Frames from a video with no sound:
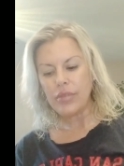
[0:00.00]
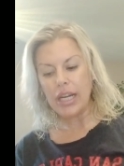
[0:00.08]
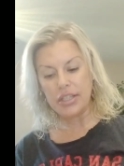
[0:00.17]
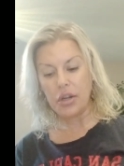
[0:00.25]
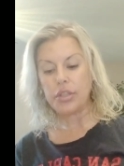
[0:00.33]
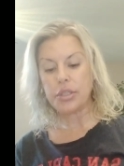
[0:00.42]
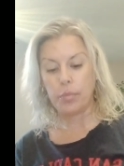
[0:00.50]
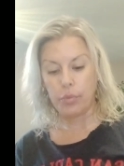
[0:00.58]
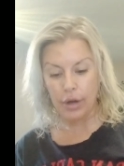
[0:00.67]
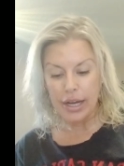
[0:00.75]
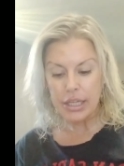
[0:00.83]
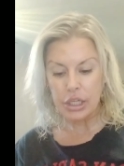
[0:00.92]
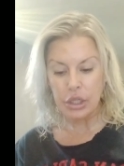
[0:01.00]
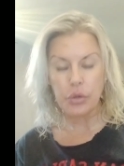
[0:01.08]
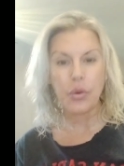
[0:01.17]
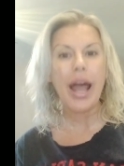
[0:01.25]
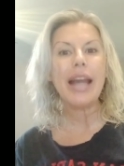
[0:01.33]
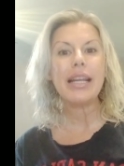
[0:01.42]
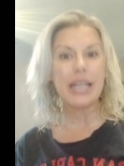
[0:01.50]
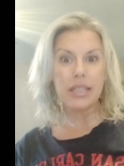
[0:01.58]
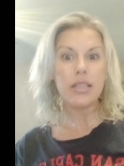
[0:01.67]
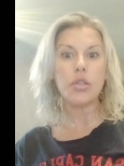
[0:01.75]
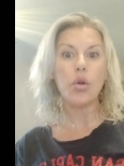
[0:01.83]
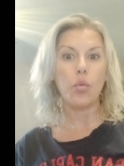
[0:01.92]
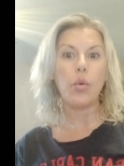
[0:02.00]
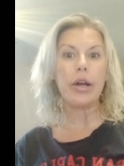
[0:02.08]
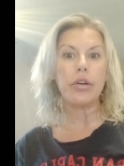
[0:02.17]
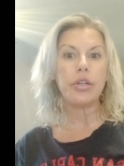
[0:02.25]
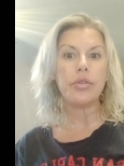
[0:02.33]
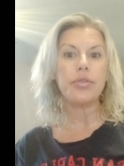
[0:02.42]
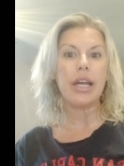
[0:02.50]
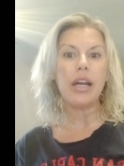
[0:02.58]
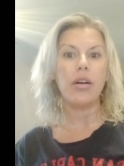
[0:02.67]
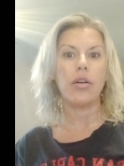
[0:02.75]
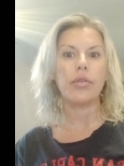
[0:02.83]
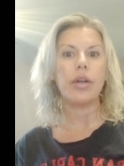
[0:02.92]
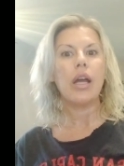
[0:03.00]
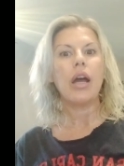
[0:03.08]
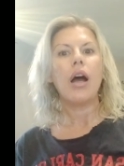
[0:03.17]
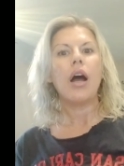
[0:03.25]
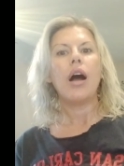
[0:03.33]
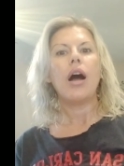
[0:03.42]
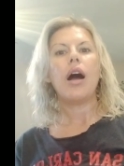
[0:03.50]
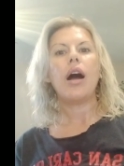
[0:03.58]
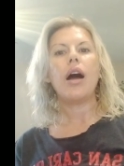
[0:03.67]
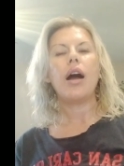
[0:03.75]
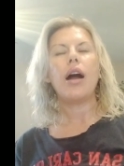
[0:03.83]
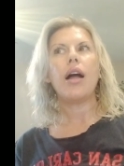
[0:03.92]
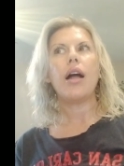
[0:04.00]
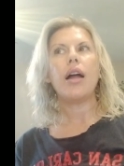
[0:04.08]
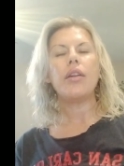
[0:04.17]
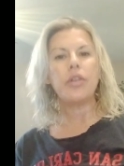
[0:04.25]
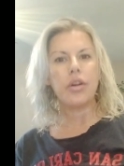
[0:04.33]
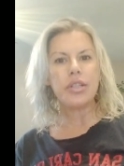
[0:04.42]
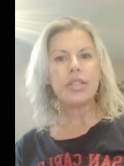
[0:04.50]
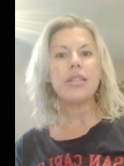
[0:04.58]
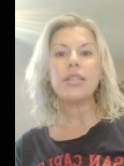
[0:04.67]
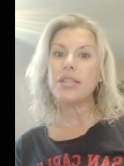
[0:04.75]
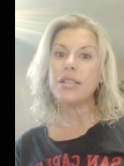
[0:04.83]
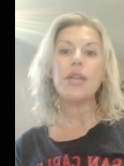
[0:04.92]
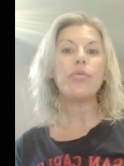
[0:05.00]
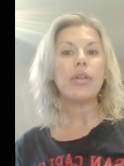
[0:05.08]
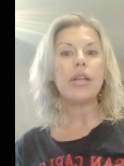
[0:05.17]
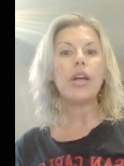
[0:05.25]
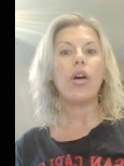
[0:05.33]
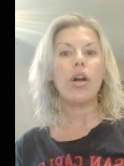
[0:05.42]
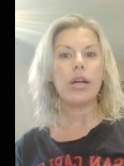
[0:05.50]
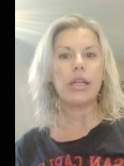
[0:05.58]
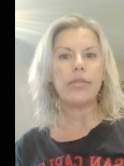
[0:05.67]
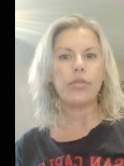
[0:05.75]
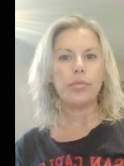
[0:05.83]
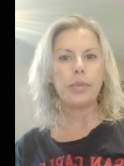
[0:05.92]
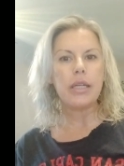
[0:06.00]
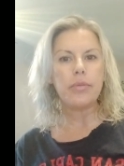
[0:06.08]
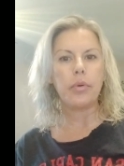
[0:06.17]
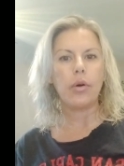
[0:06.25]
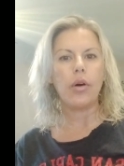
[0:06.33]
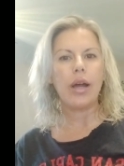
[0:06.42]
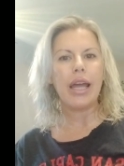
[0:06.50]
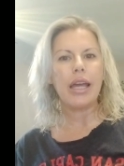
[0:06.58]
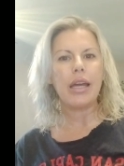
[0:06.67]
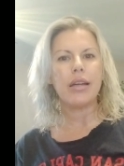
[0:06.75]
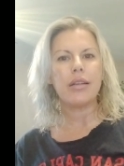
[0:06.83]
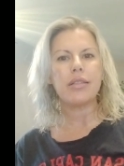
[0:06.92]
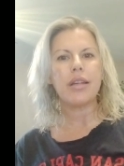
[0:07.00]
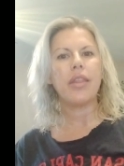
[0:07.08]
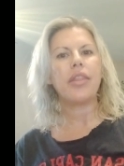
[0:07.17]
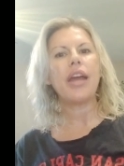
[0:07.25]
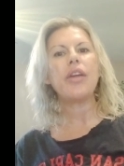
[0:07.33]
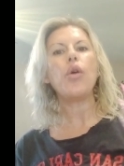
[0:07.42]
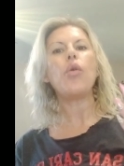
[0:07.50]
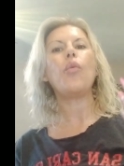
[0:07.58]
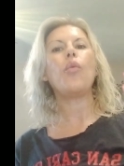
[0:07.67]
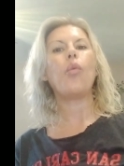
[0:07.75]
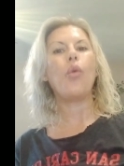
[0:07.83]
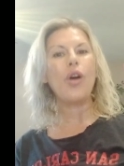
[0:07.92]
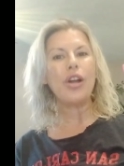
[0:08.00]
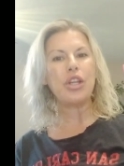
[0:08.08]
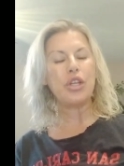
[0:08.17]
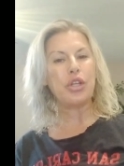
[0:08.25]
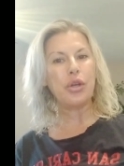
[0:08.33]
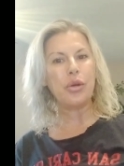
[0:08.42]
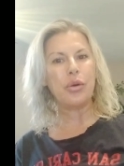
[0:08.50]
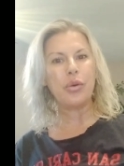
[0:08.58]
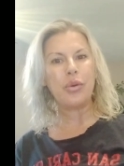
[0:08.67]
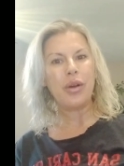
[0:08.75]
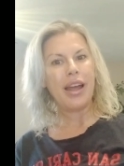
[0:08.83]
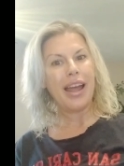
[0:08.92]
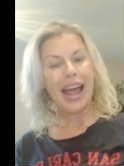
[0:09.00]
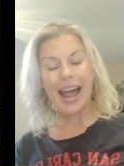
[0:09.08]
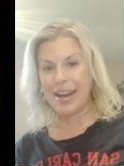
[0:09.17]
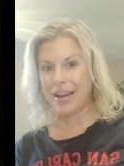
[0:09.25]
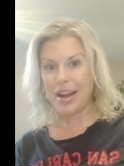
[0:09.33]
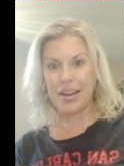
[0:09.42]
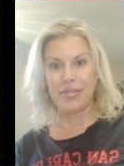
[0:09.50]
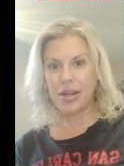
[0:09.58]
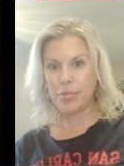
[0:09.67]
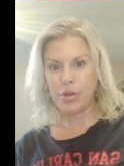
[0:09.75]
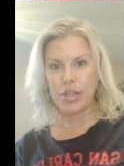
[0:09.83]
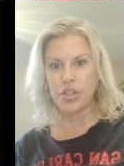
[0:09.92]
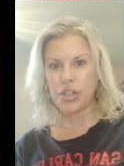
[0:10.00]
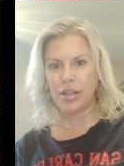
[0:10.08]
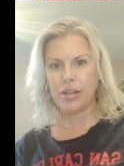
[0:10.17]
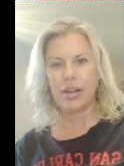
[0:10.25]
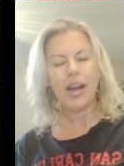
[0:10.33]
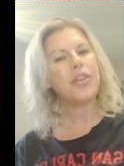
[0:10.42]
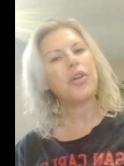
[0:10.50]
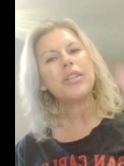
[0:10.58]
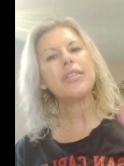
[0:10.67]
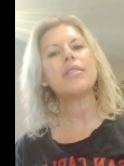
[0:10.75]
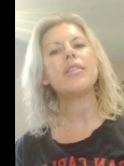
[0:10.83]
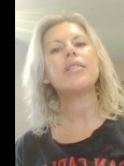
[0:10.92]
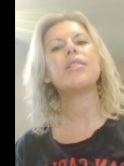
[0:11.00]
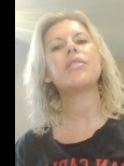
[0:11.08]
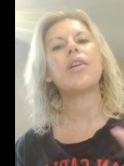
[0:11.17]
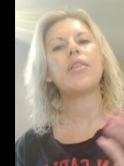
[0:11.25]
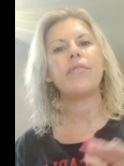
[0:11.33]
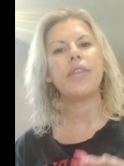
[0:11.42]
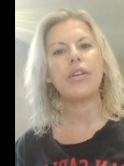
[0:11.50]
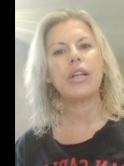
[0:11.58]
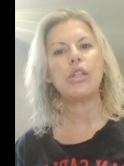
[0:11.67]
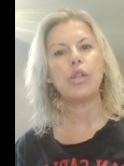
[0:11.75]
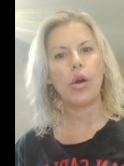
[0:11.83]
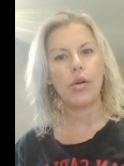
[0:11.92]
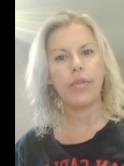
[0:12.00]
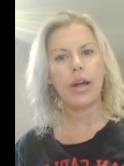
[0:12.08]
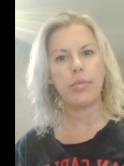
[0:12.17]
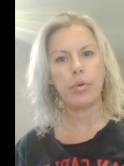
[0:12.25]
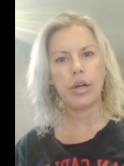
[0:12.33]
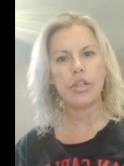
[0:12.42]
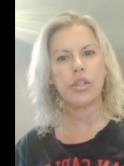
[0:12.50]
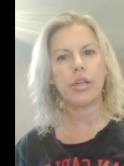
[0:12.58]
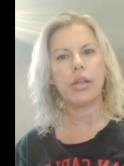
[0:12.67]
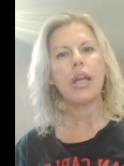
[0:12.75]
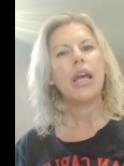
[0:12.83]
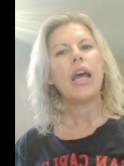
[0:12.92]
It's all to break you, and it is to wear you down. Narcissists, they really are evil people, and they don't want you at a high vibration. A narcissist is on a very low vibration.